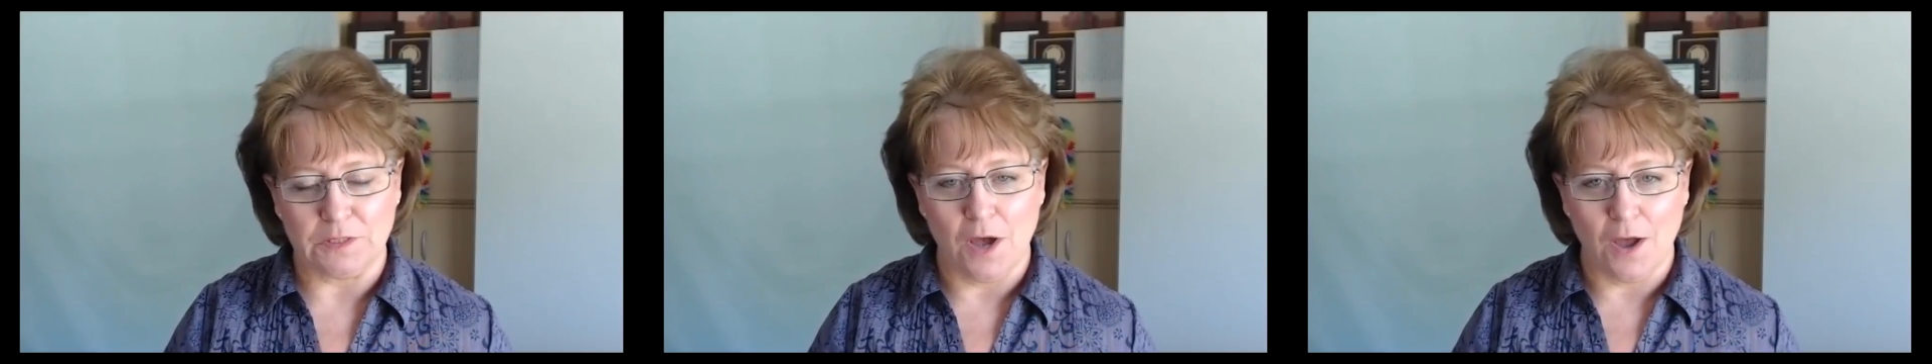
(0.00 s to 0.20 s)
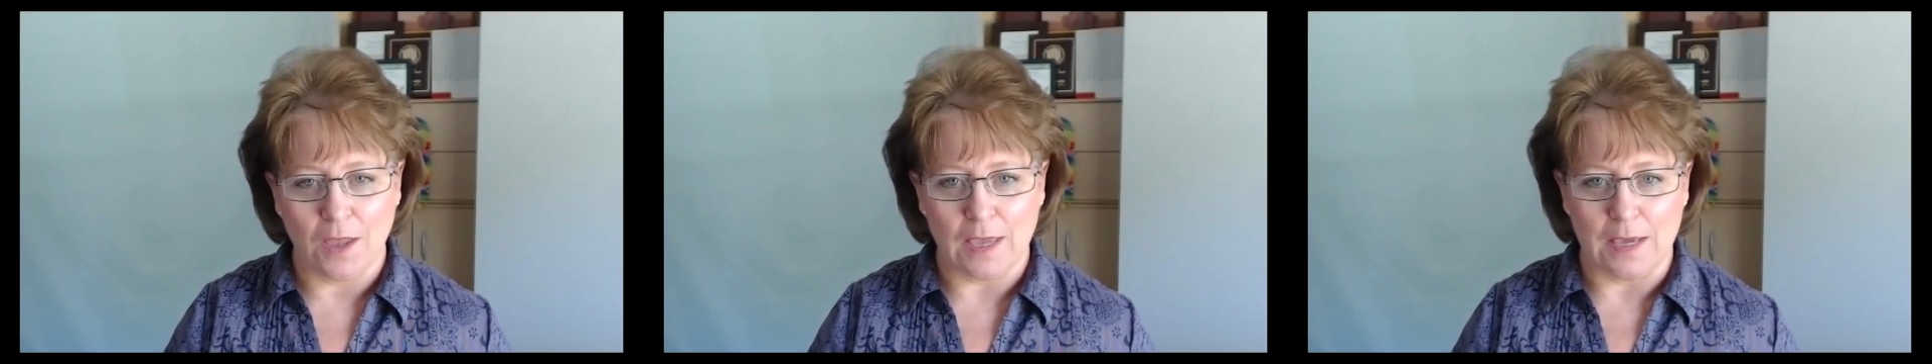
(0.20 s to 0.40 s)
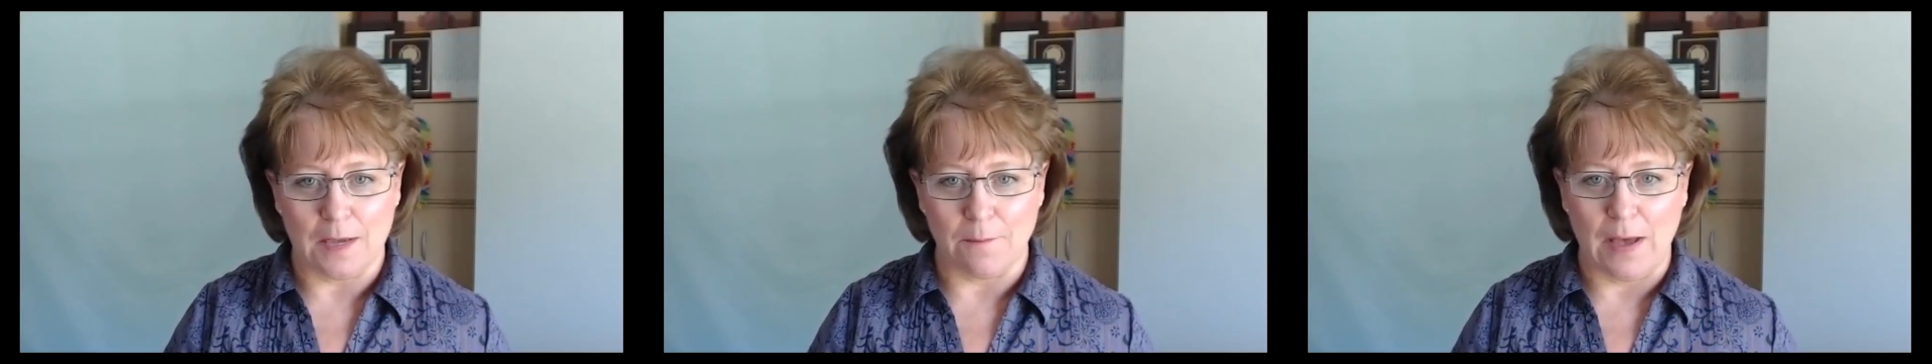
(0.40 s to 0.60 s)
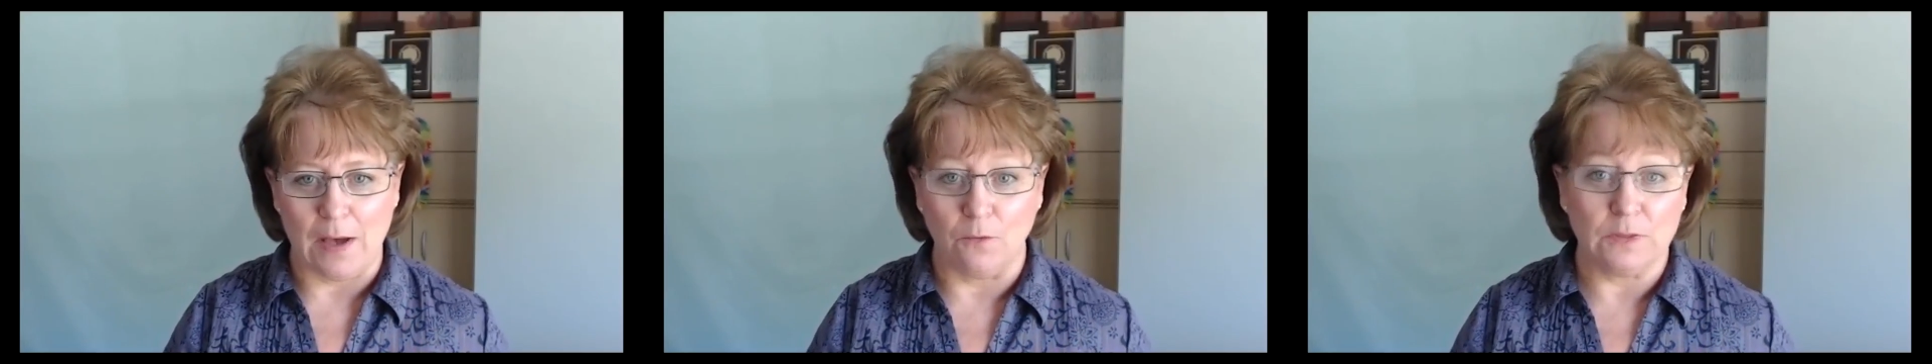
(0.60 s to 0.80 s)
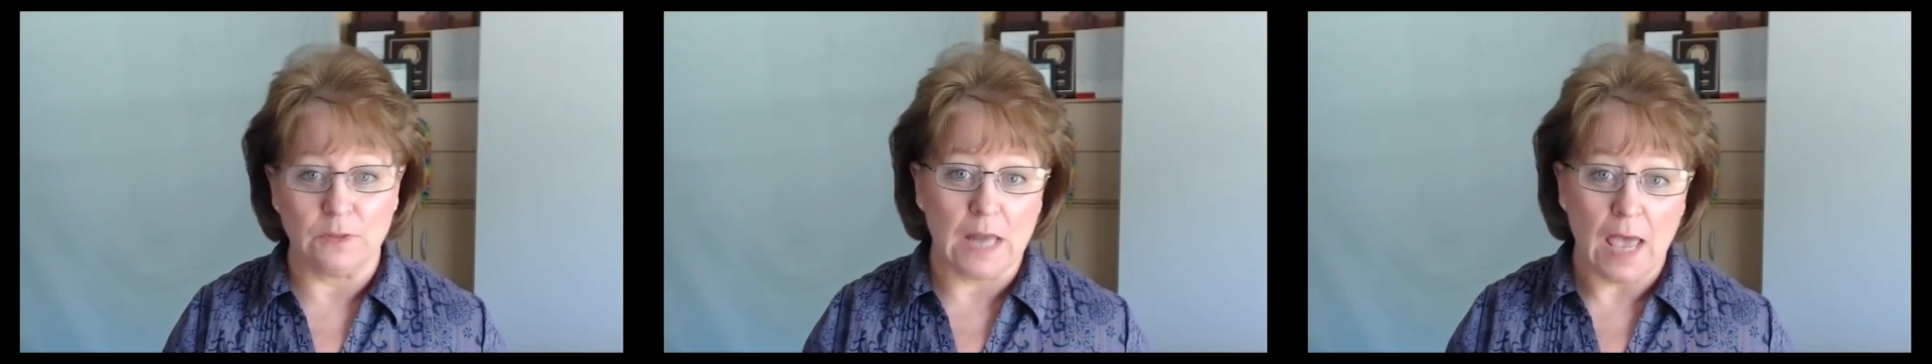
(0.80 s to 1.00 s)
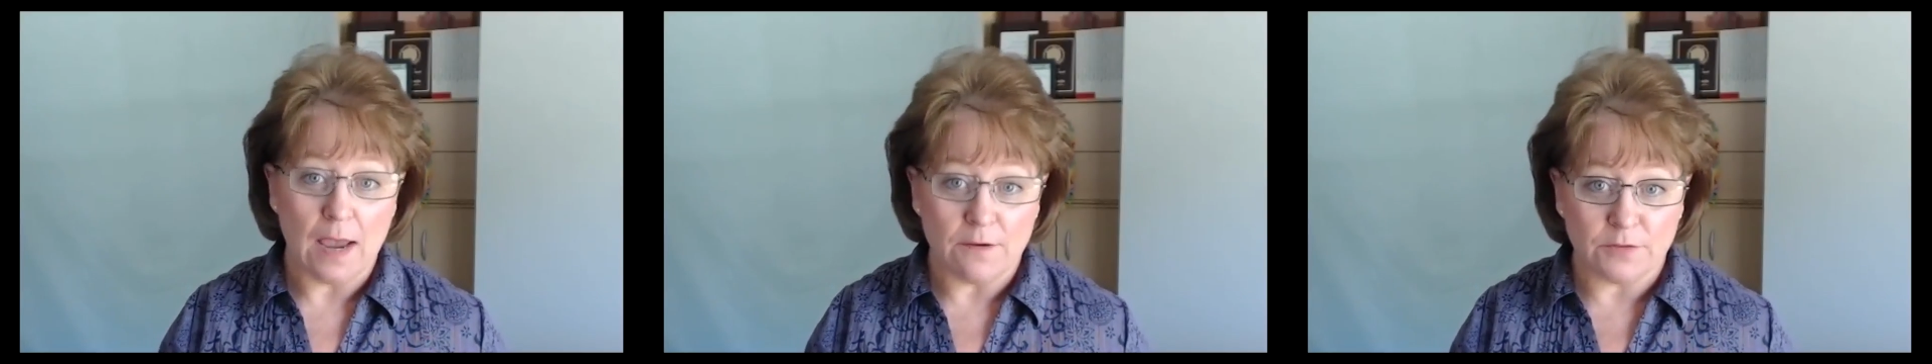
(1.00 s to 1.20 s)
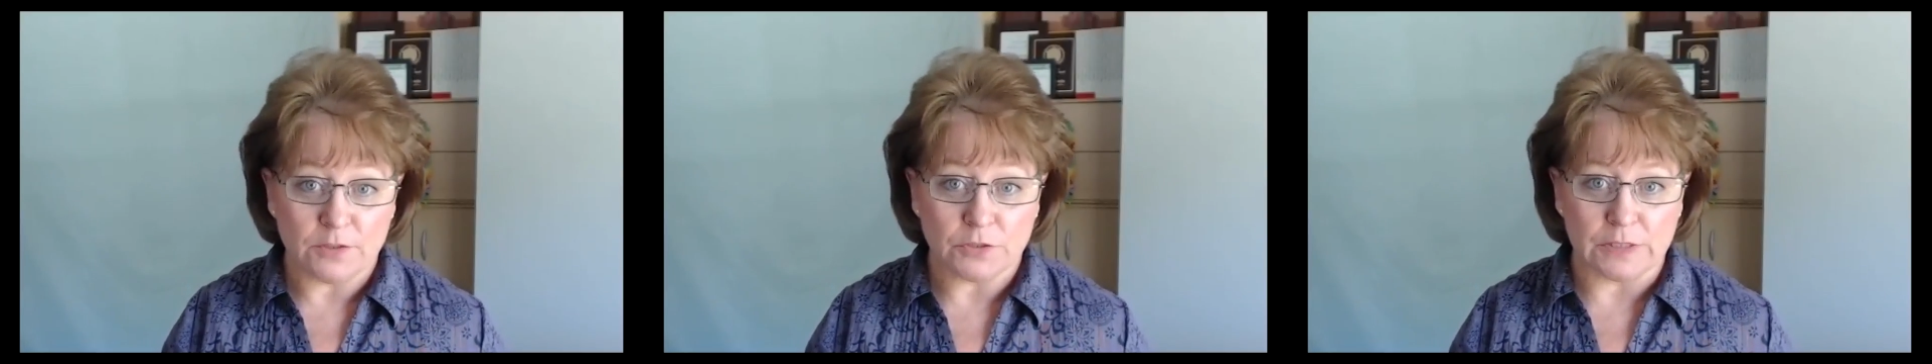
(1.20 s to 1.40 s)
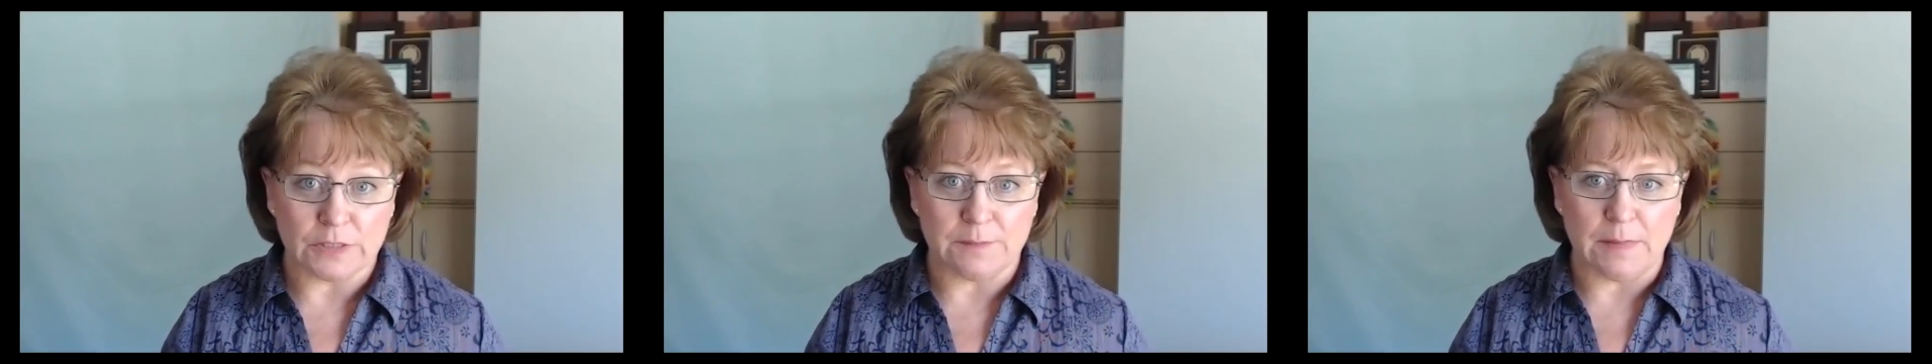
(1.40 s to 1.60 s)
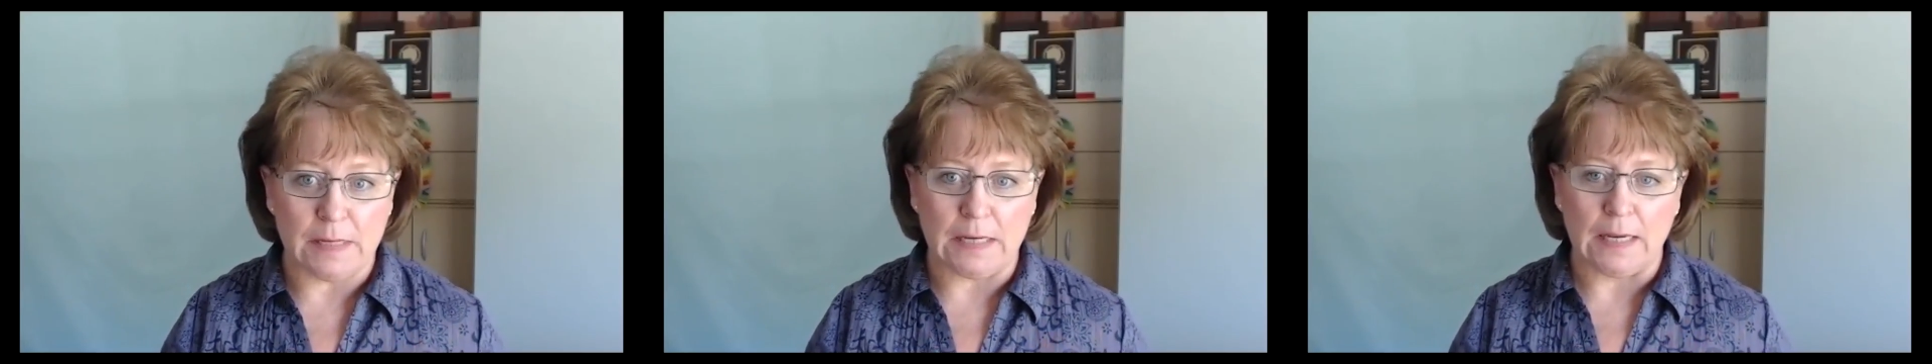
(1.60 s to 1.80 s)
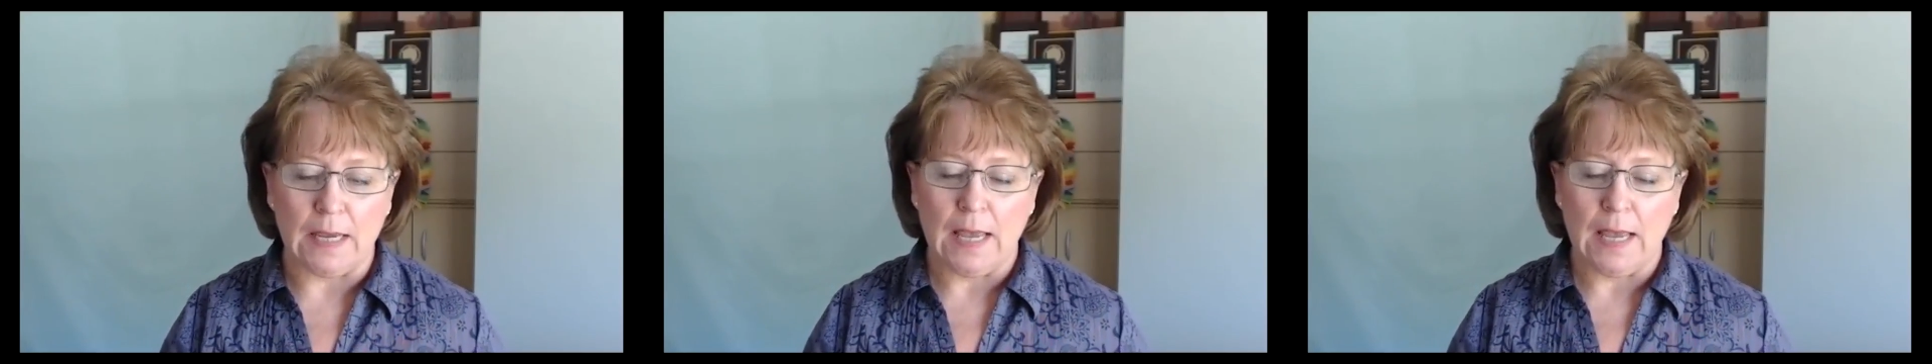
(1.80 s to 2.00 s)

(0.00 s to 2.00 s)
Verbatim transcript: talking about was live streaming,